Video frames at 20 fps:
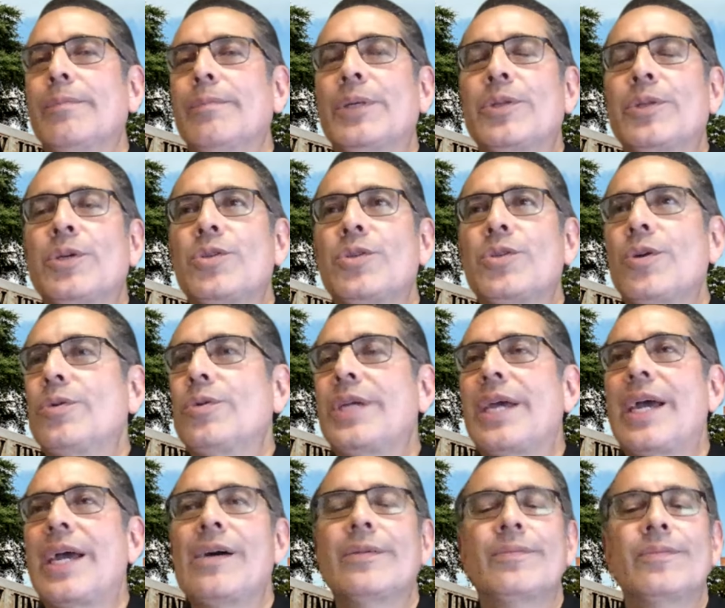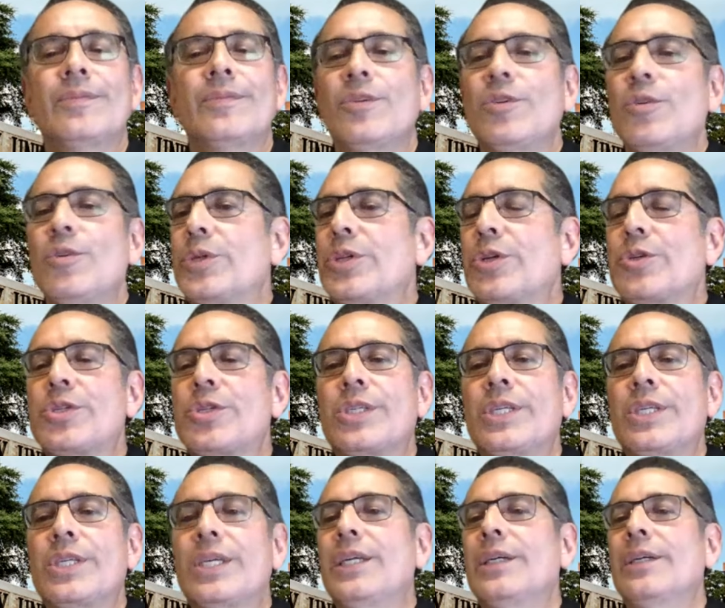but there's no doubt, you know, when you're
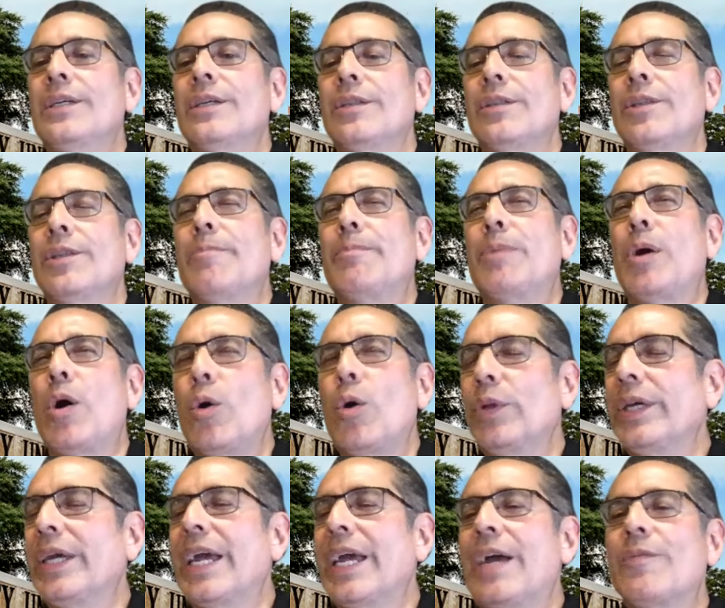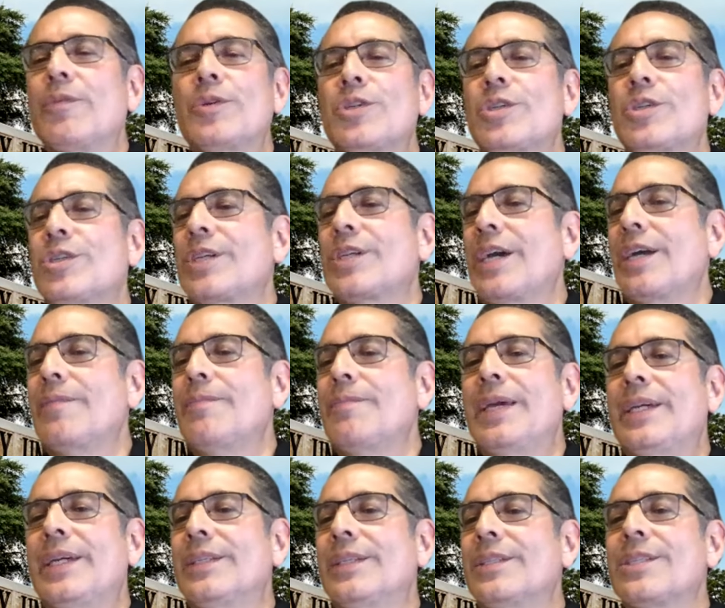seeing the polling averages kind of
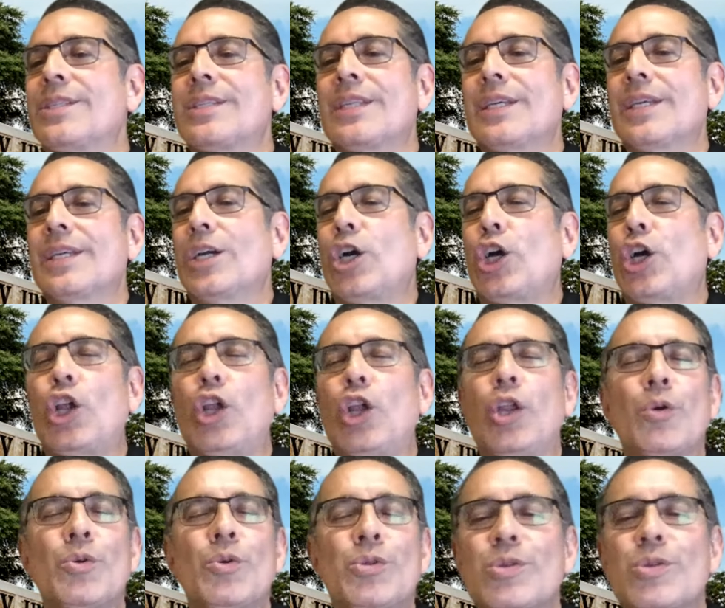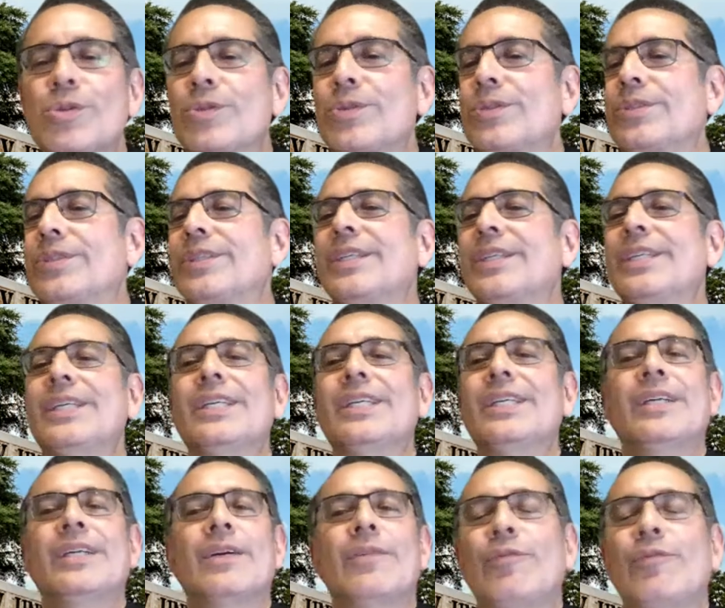making this thing closer,
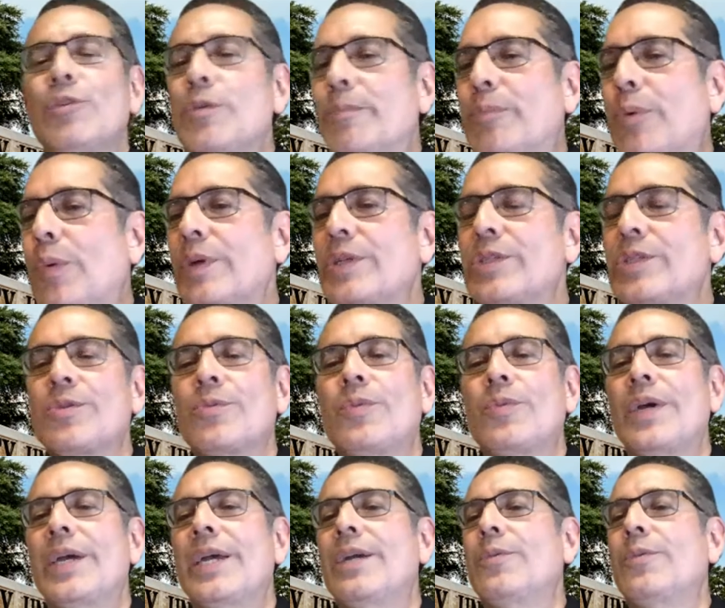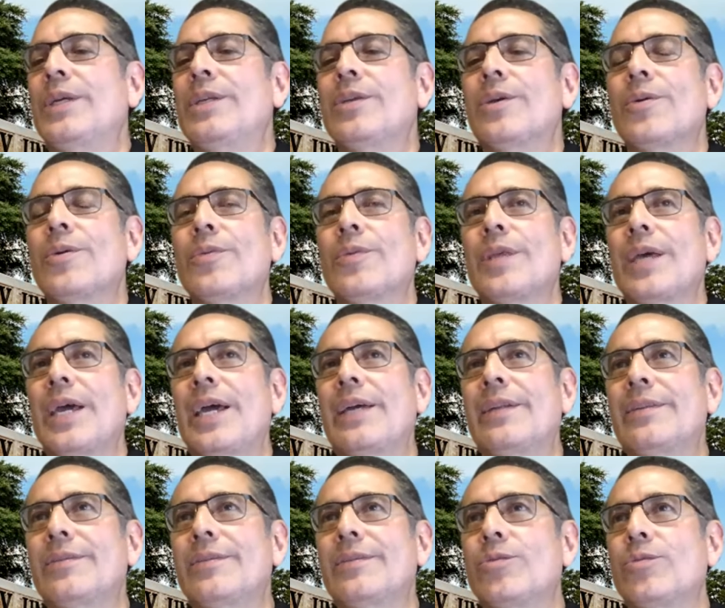few points away. We know
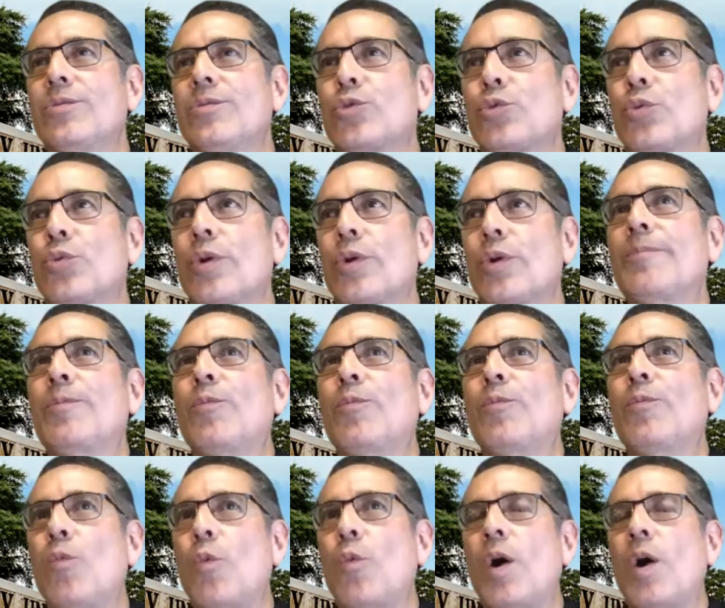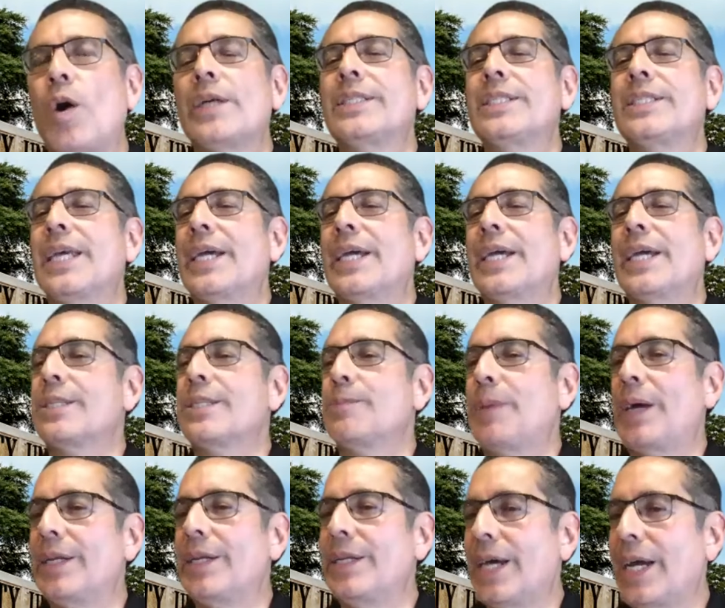that Trump won Texas
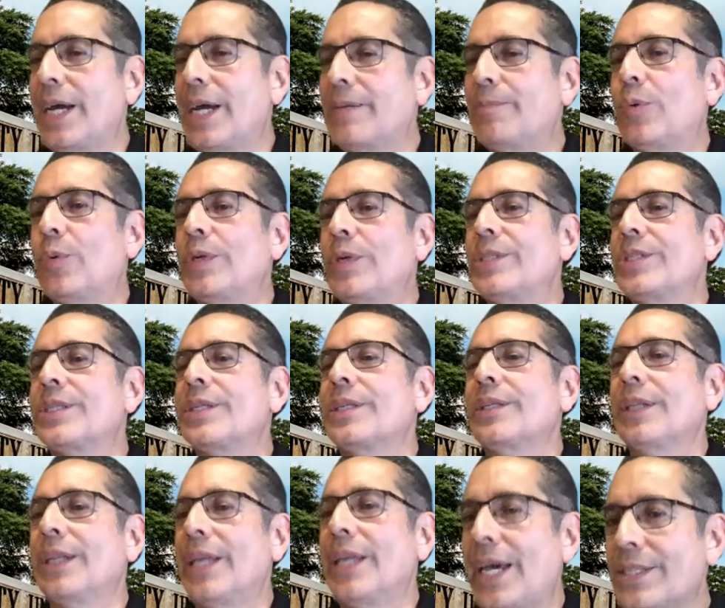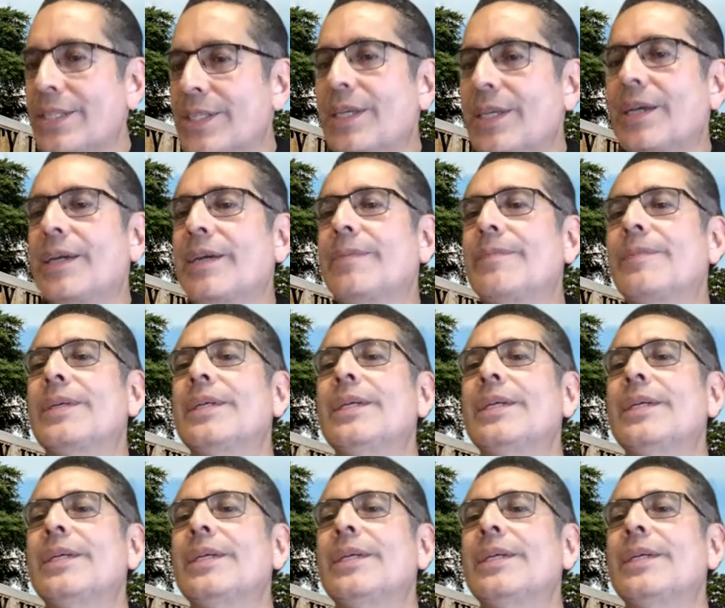by nine points last time.